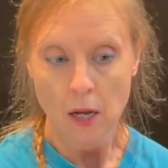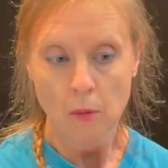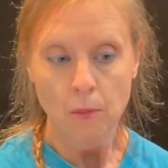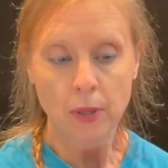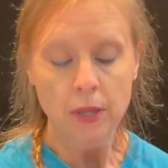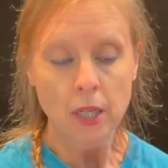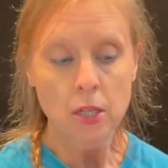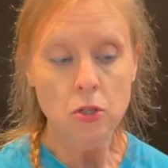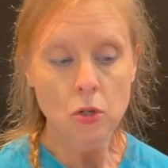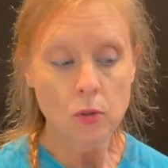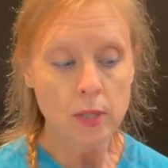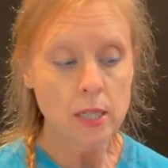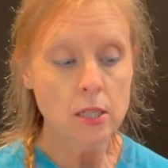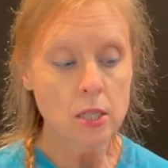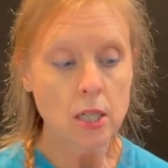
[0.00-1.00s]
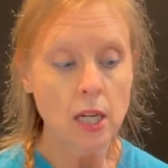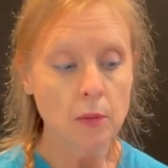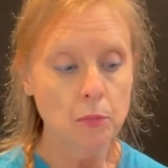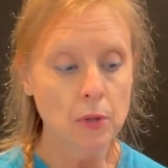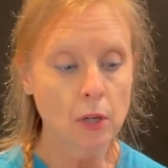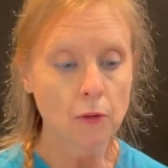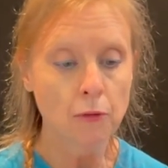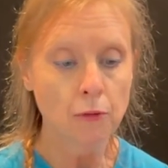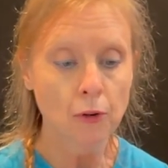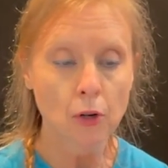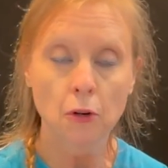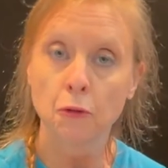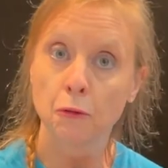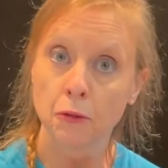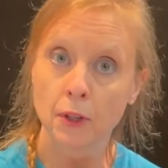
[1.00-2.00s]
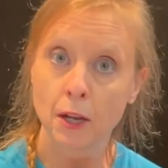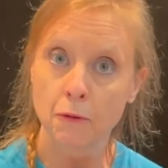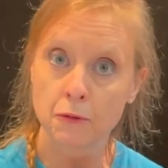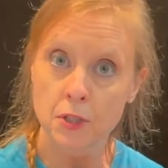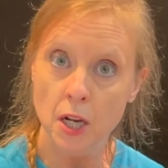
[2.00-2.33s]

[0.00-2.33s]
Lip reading: But they do need to keep their fur fluffed